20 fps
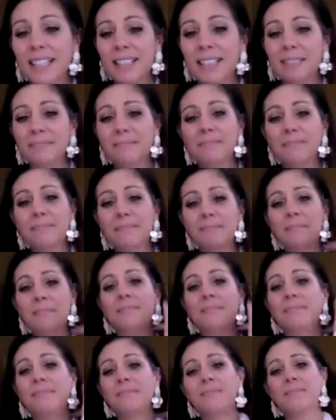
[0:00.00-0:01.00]

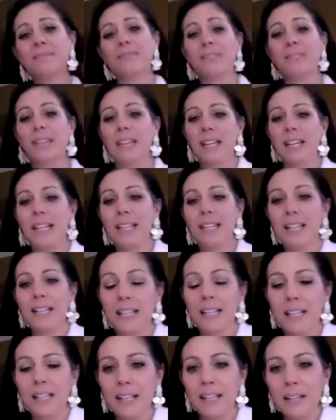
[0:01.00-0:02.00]

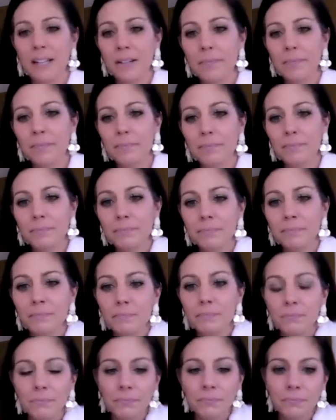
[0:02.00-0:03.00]

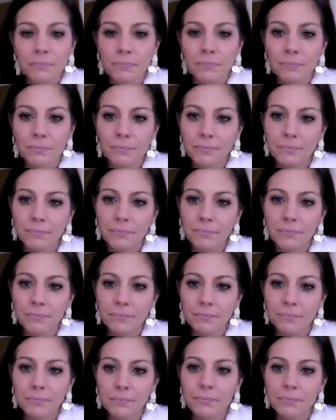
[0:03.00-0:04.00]

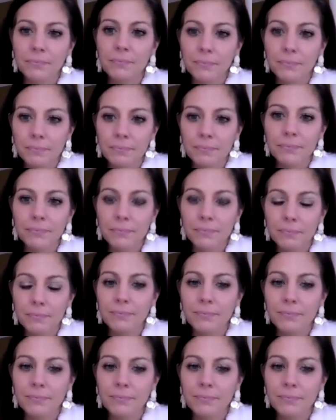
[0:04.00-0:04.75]
This person isn't speaking.